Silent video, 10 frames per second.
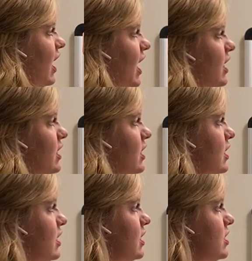that
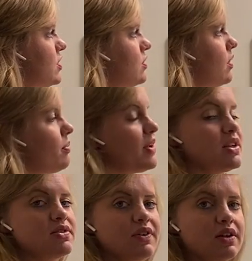into our
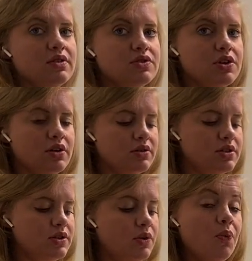place value
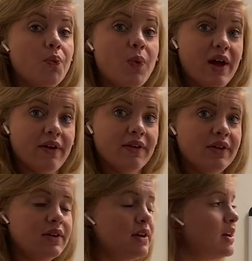chart? Well,
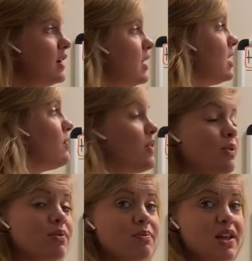if it
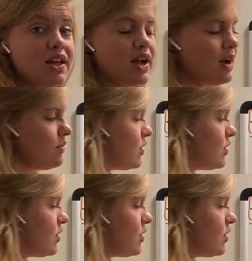were me, I